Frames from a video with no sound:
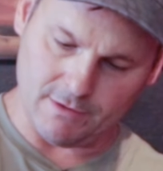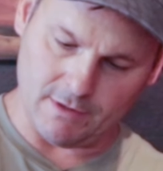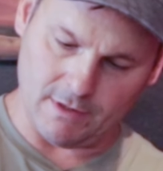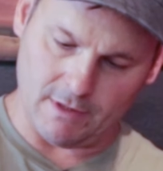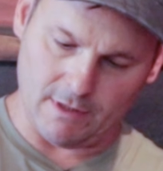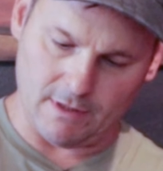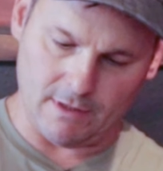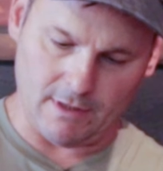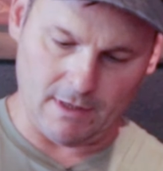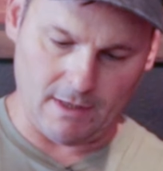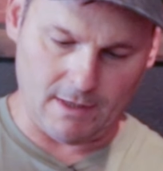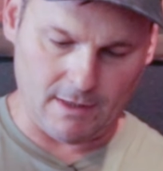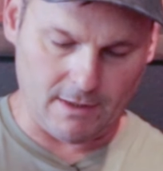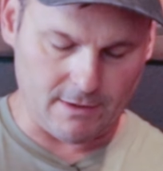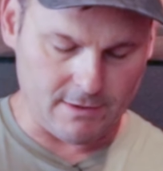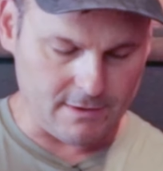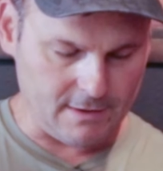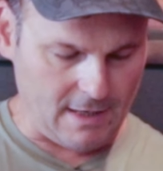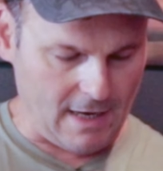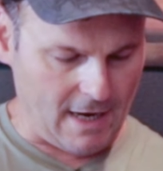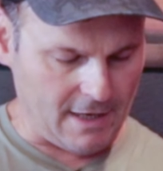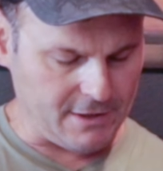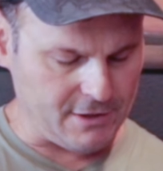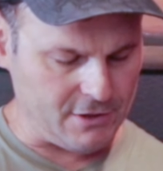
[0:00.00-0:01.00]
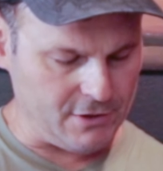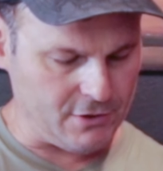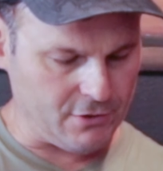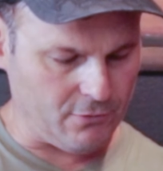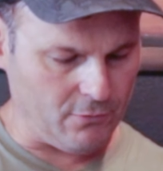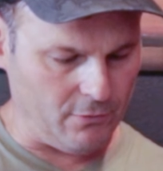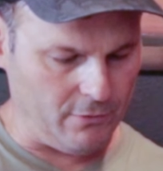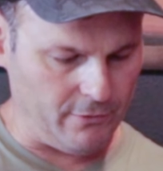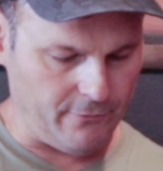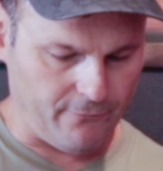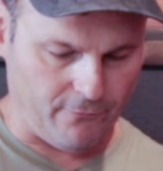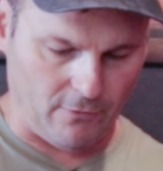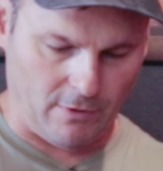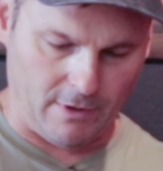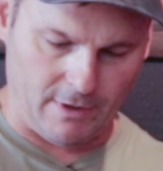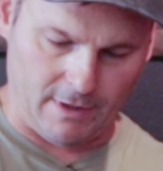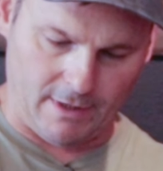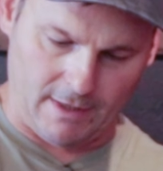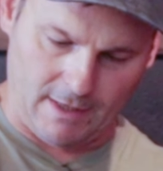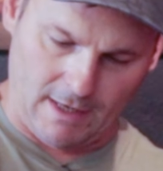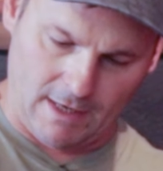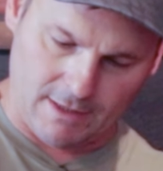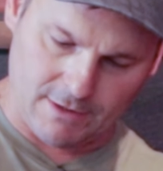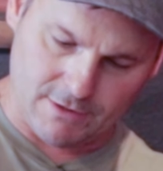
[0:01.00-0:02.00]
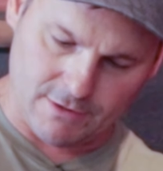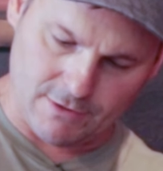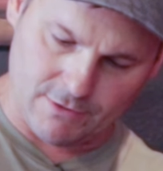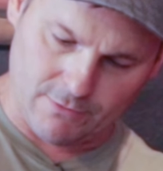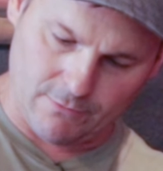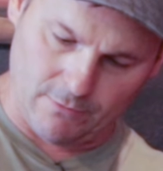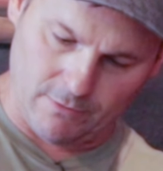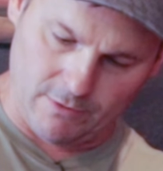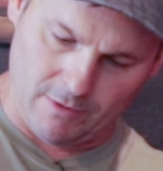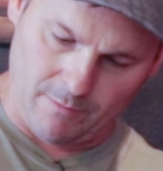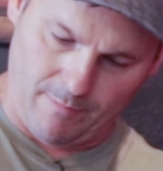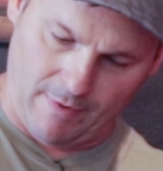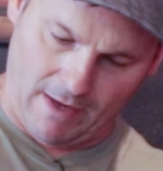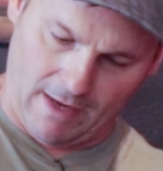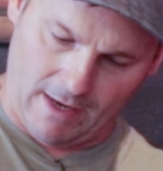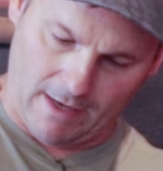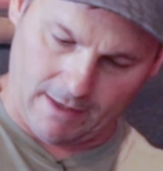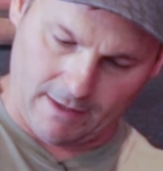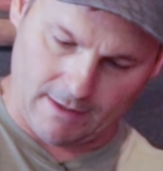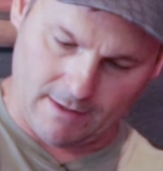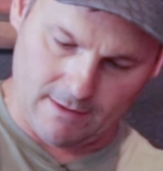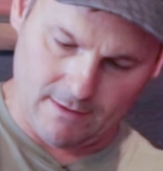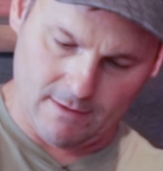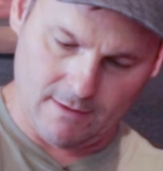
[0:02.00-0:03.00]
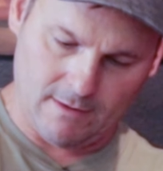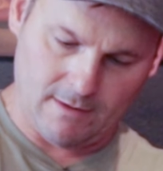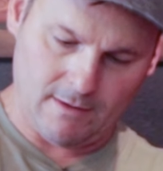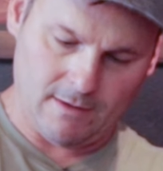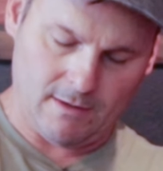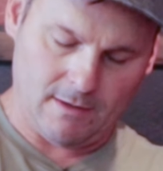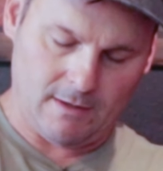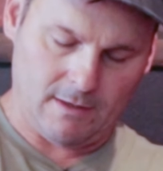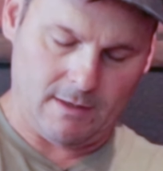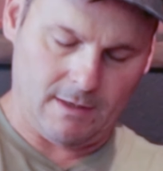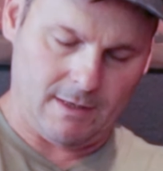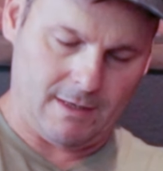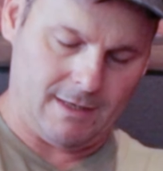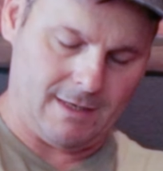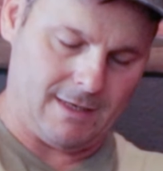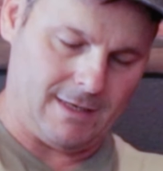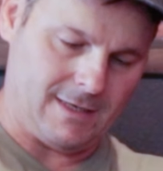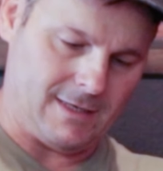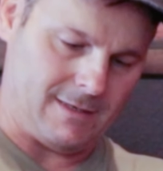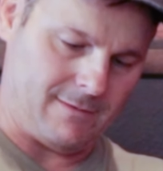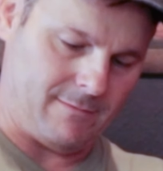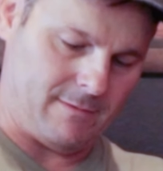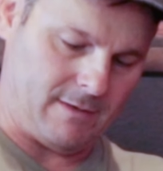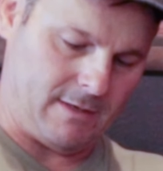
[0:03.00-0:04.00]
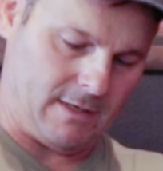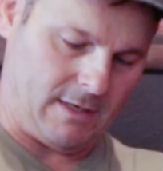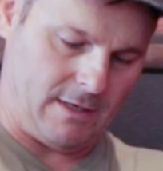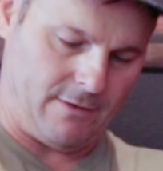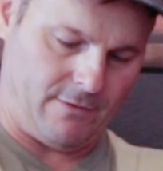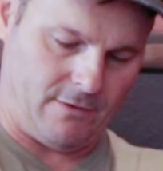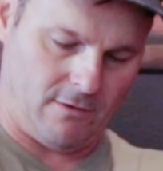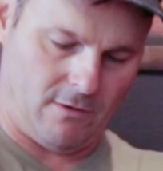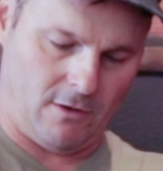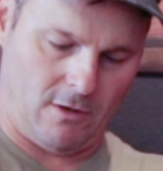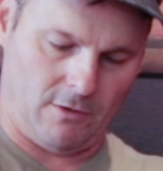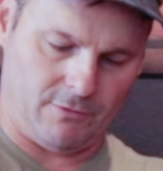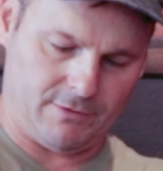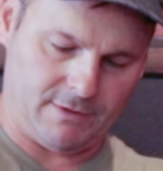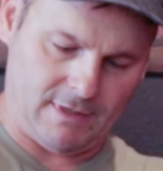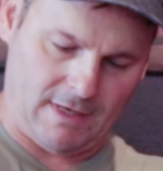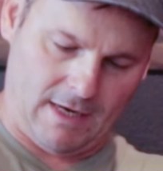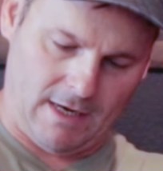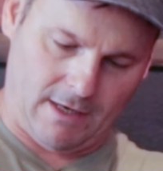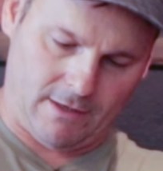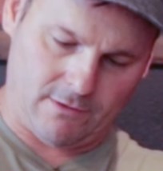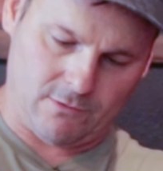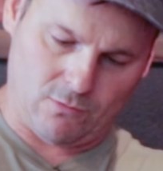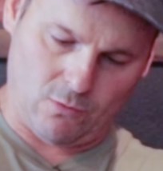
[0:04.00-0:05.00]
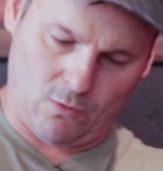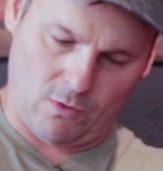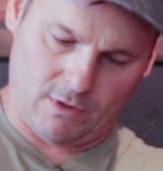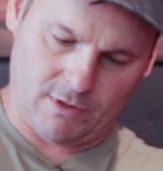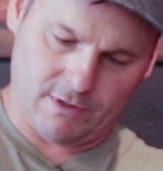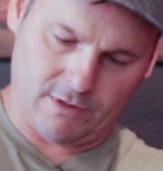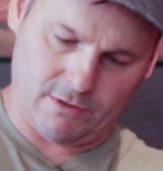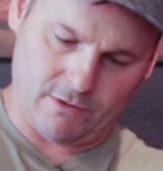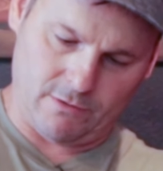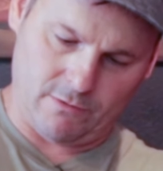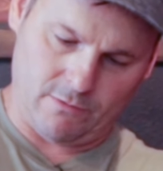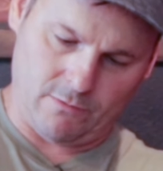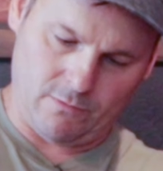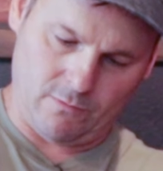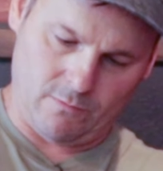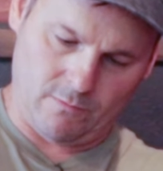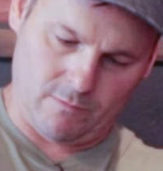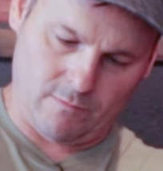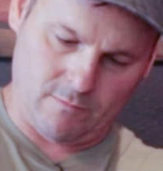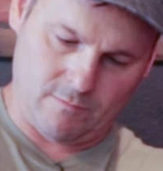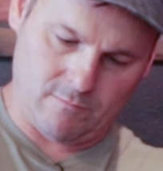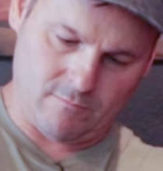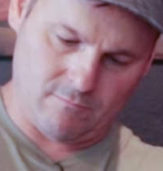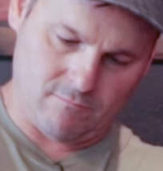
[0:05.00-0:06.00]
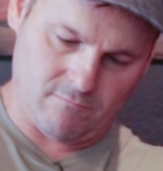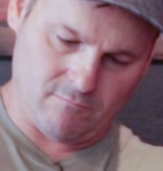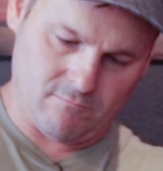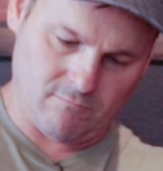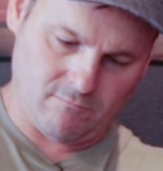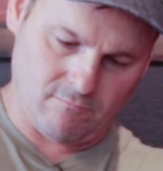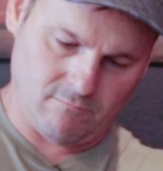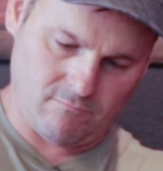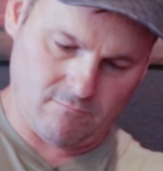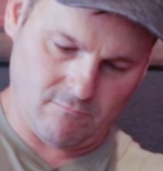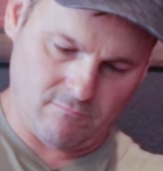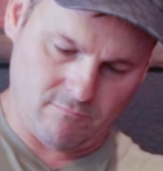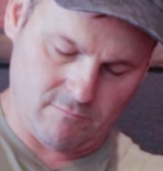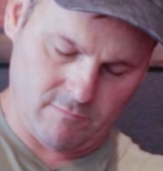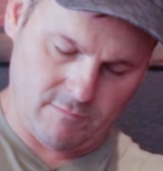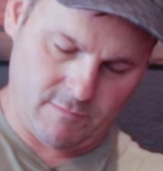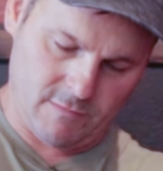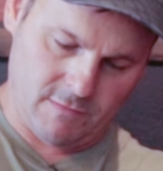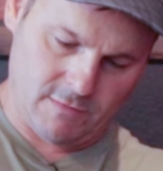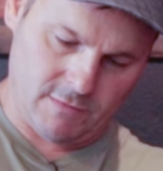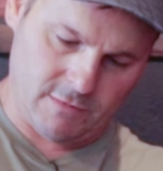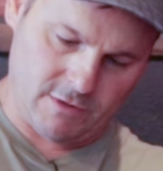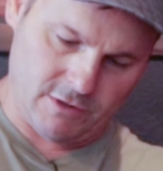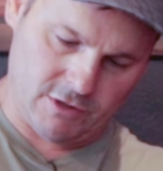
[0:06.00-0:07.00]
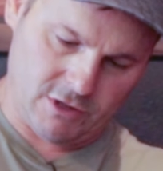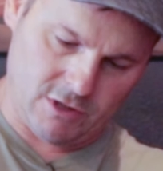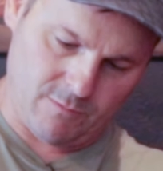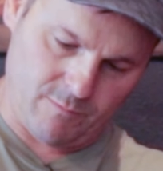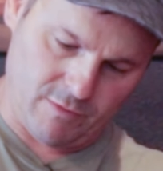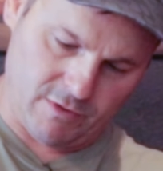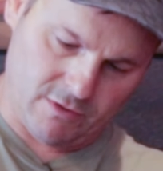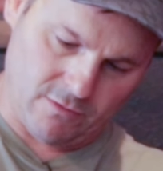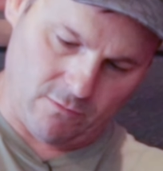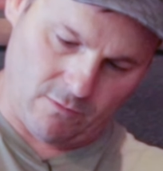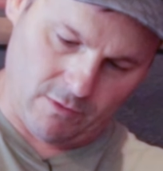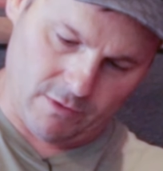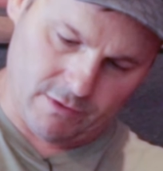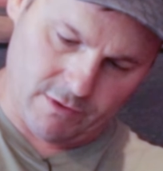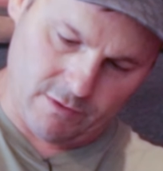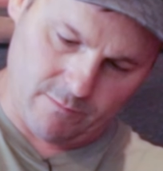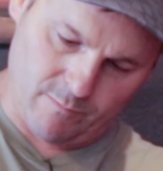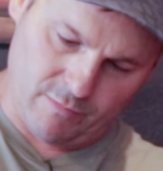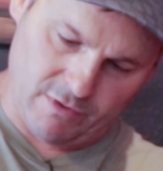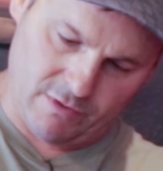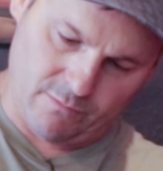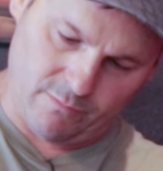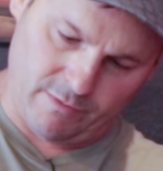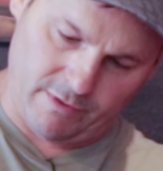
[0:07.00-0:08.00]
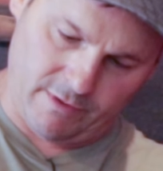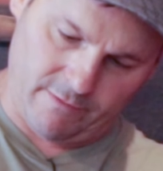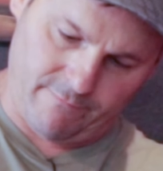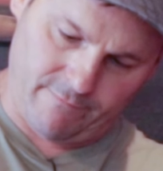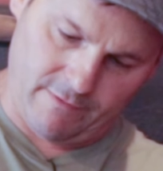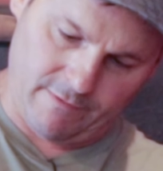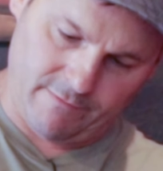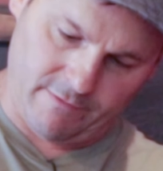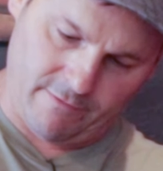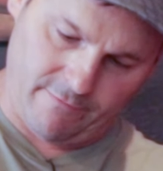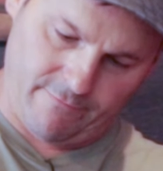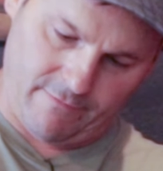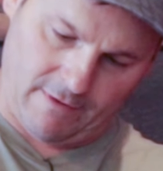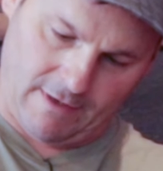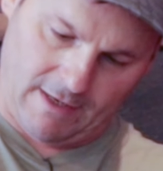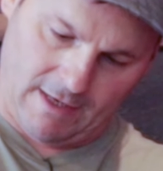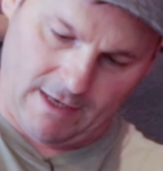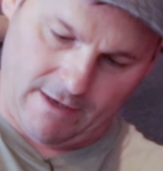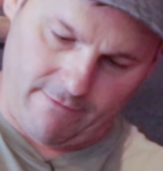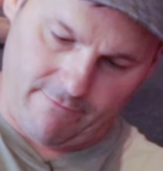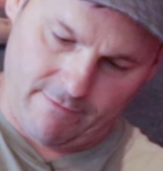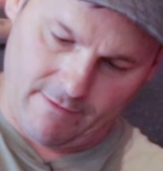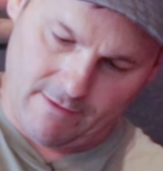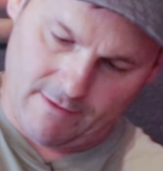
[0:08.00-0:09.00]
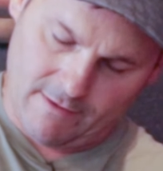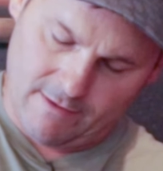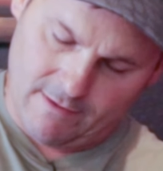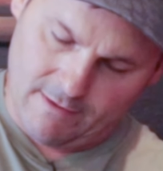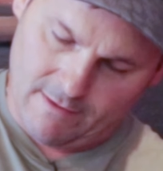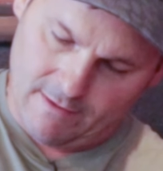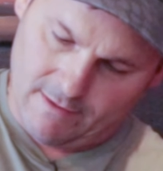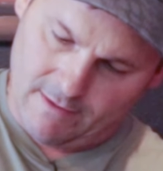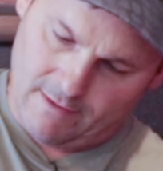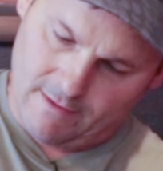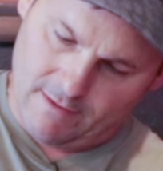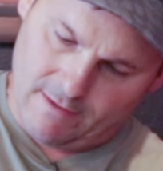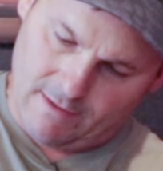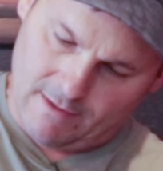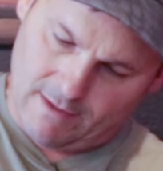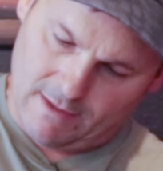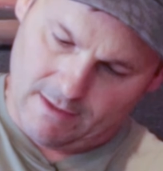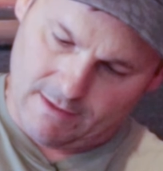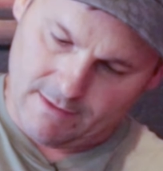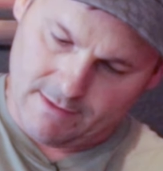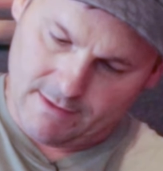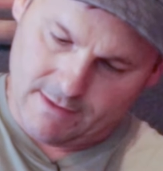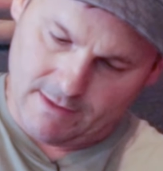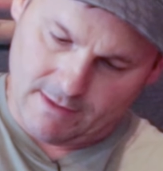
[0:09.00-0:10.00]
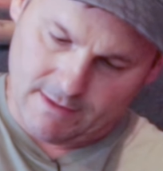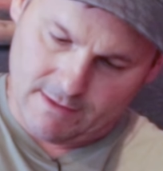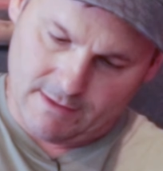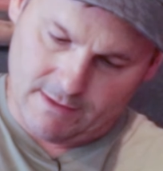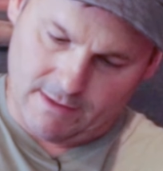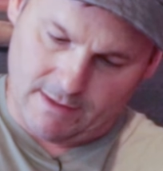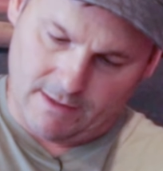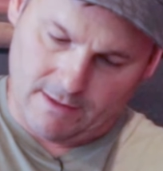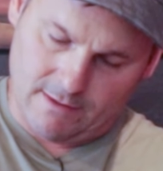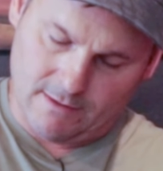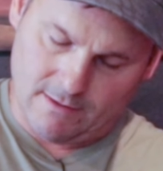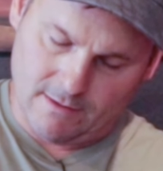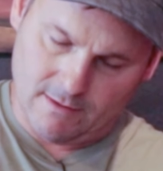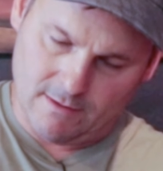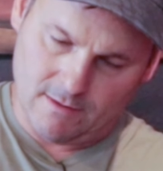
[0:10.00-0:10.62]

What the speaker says: an action screw in the front and an action screw in the back, and they're all torqued to, it should be torqued to between 55 and 60